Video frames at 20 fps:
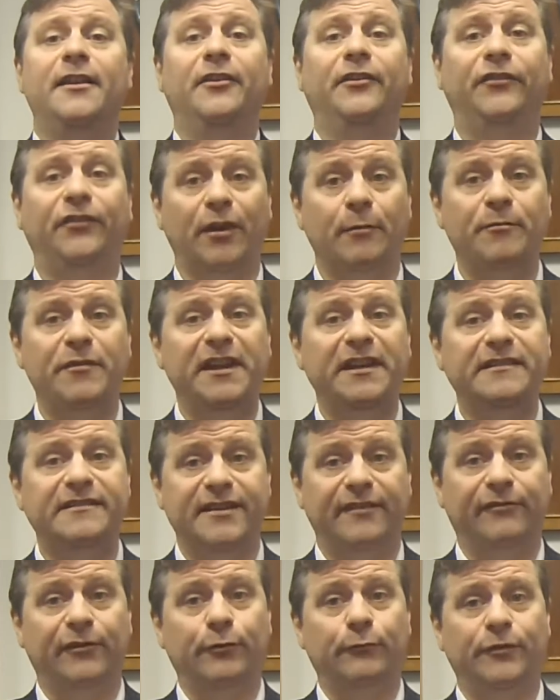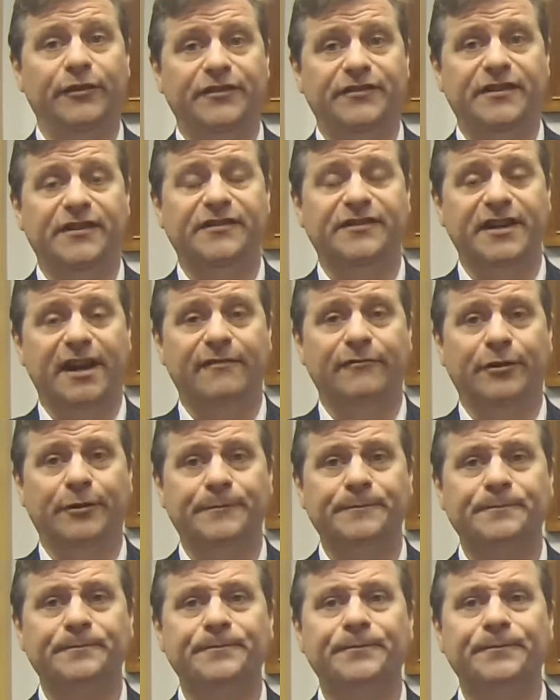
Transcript: Something different was discovered